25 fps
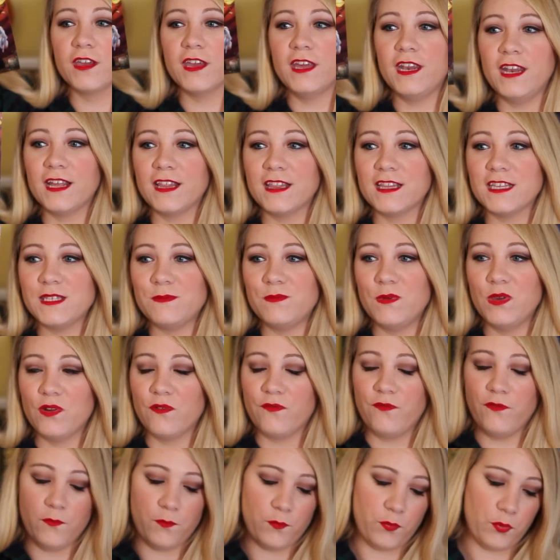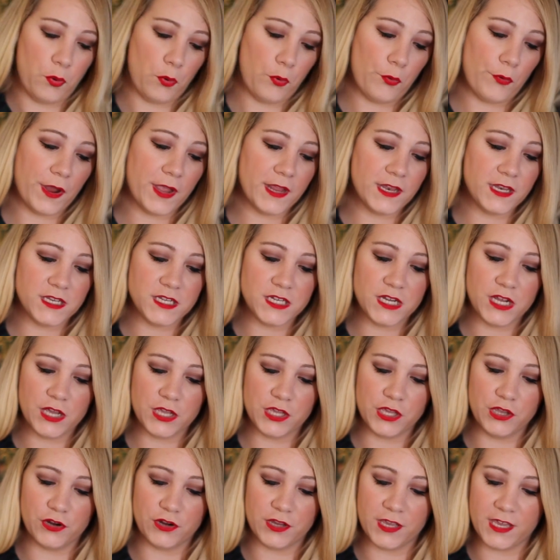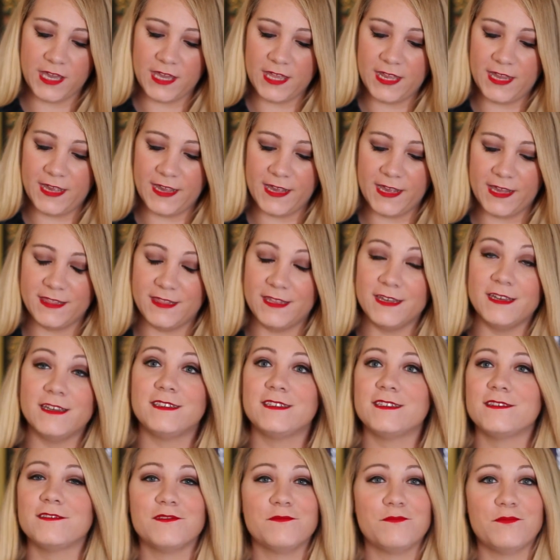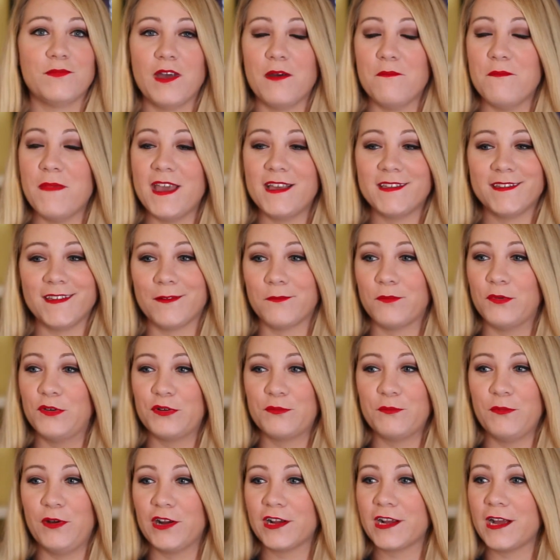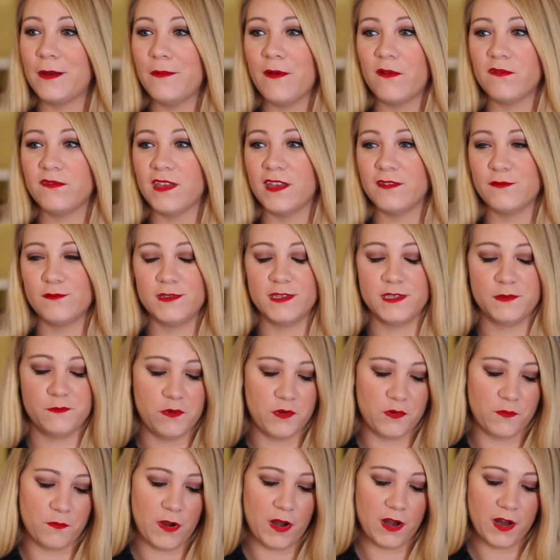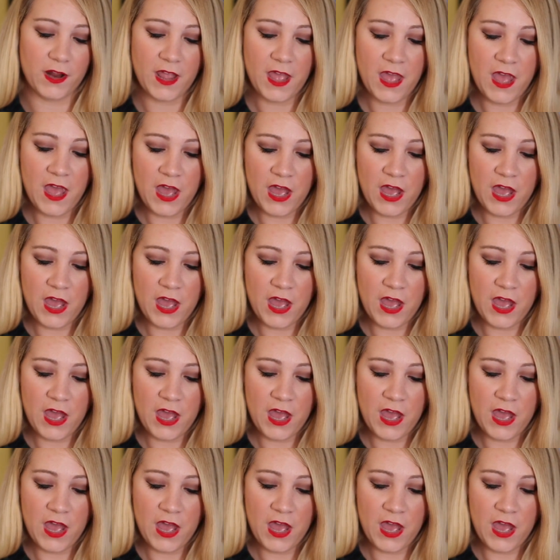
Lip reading: Getting this beautiful print. You're getting this amazing bookmark. I'm obsessed with this bookmark.